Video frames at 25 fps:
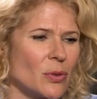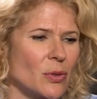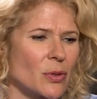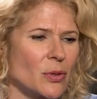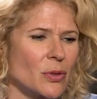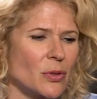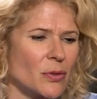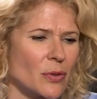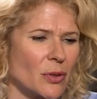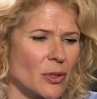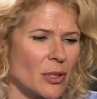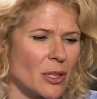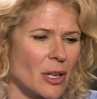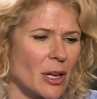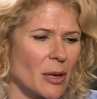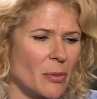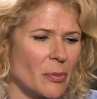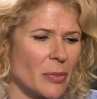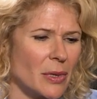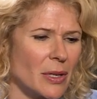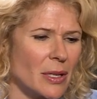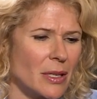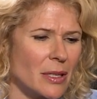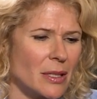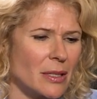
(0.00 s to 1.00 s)
users, for the
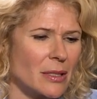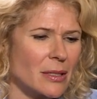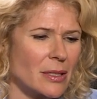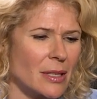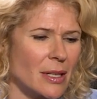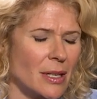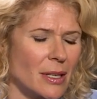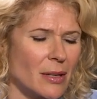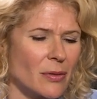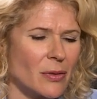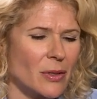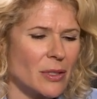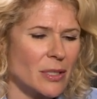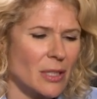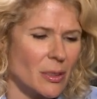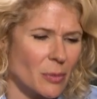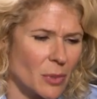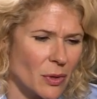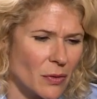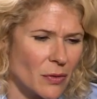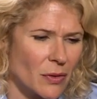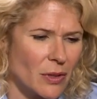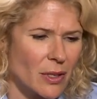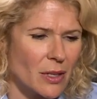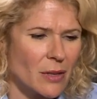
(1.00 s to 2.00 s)
companies that, for
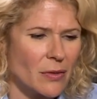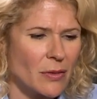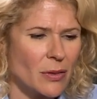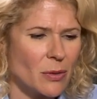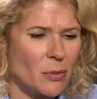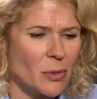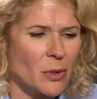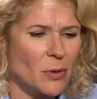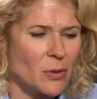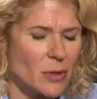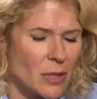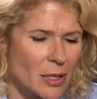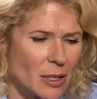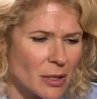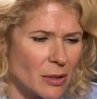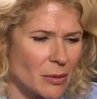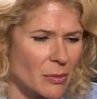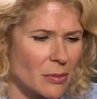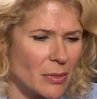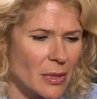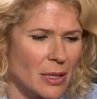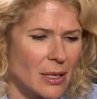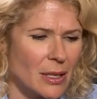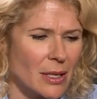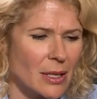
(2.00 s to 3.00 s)
example, if you think of the
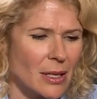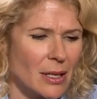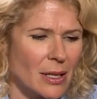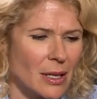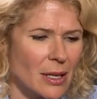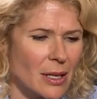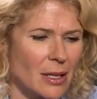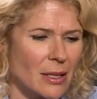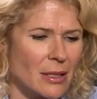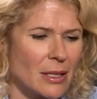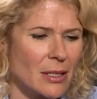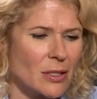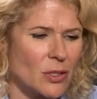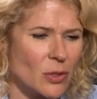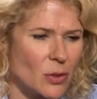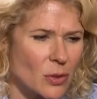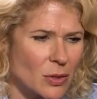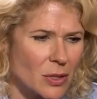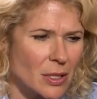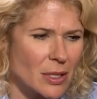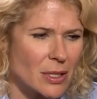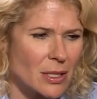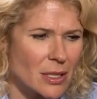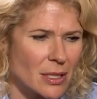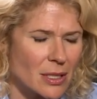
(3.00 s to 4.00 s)
museum that's
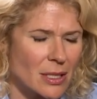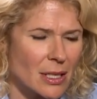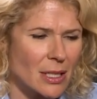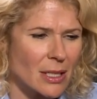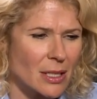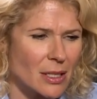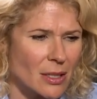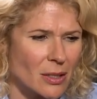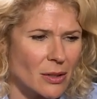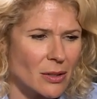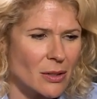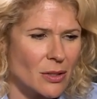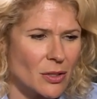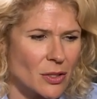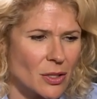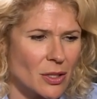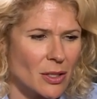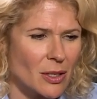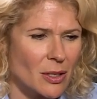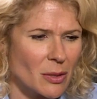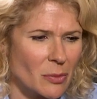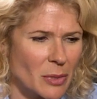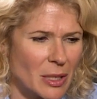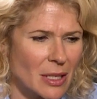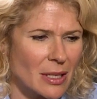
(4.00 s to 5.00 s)
using this
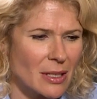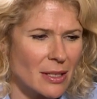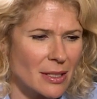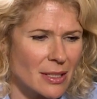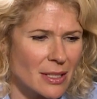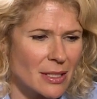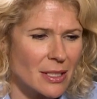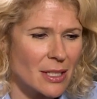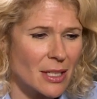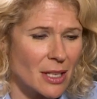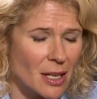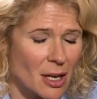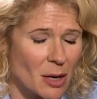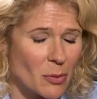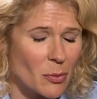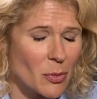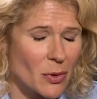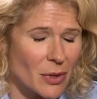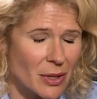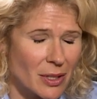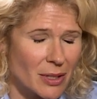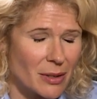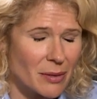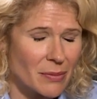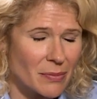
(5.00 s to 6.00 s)
technology, I mean, does it come
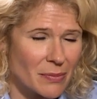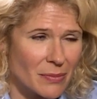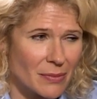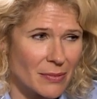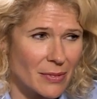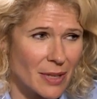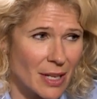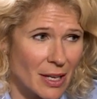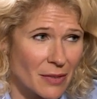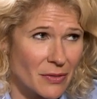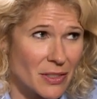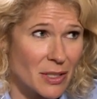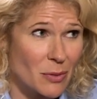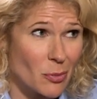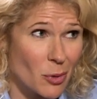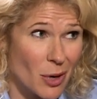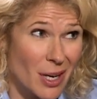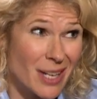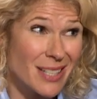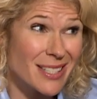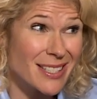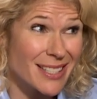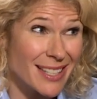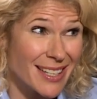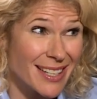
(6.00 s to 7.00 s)
with a hefty
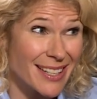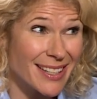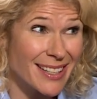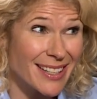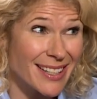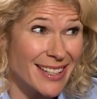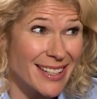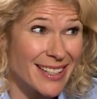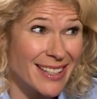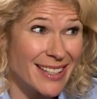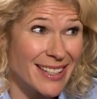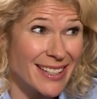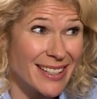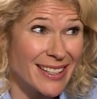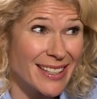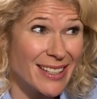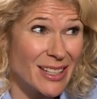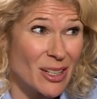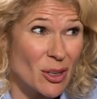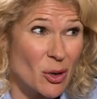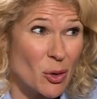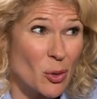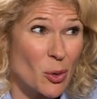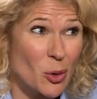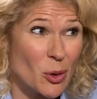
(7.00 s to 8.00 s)
price tag?
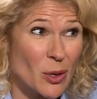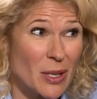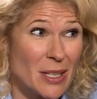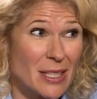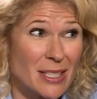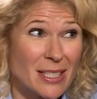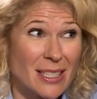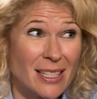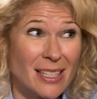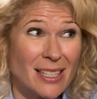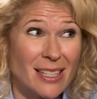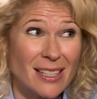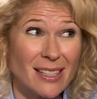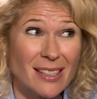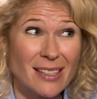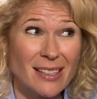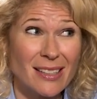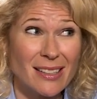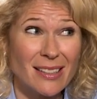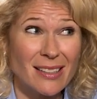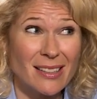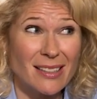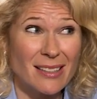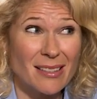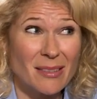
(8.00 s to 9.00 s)
Or is it
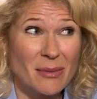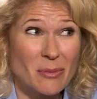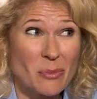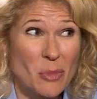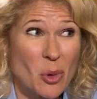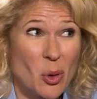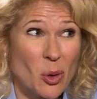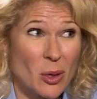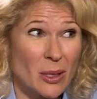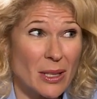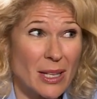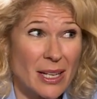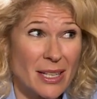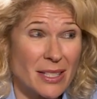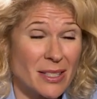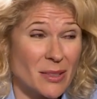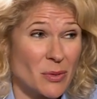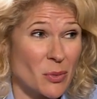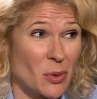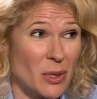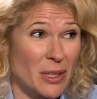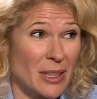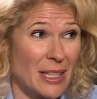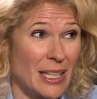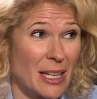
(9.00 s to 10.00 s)
more or less
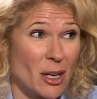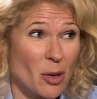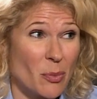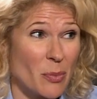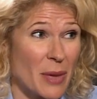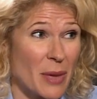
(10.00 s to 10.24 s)
what they are